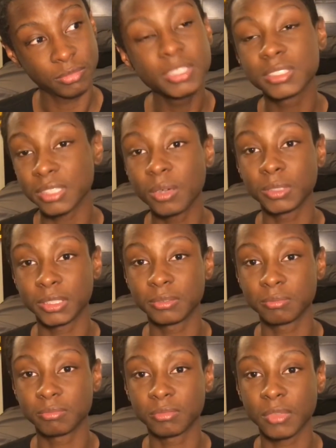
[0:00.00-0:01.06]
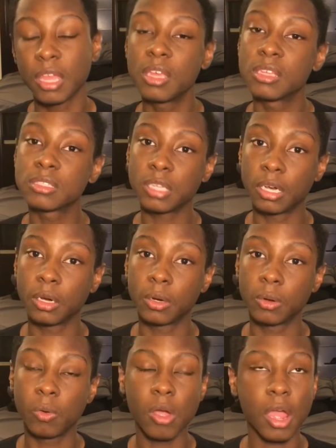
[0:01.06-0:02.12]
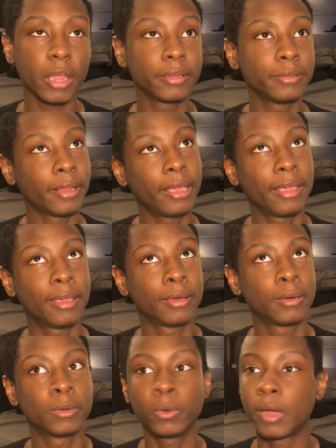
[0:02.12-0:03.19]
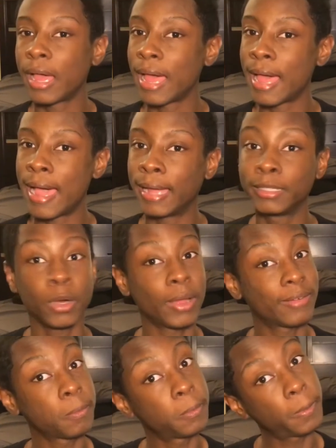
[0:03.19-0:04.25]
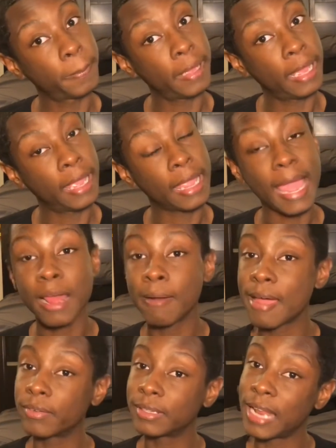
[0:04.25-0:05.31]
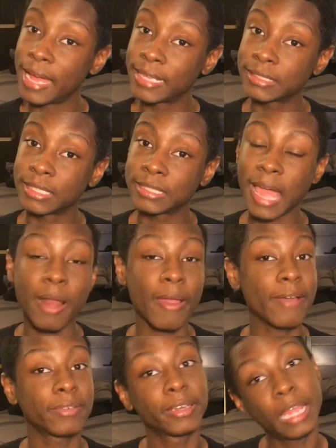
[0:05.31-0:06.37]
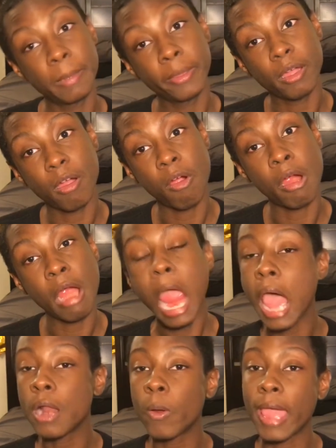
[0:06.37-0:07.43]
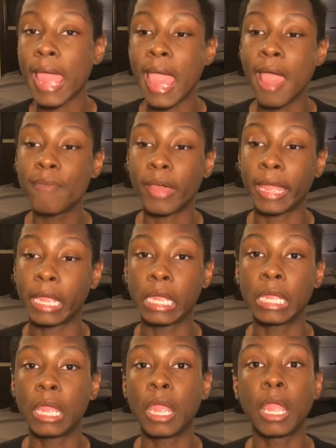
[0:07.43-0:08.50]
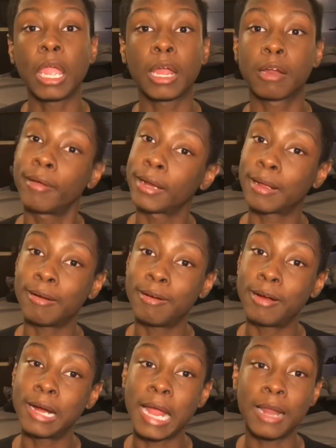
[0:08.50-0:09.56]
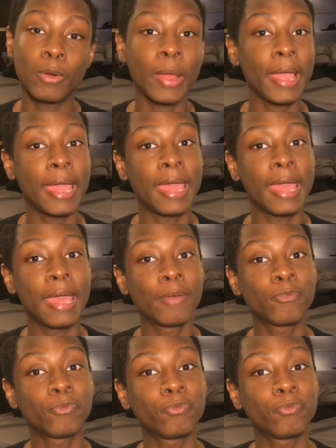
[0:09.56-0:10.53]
It's stolen. So now I don't have a book bag. I don't have a license. I don't have a debit card. I don't have a credit card. I don't have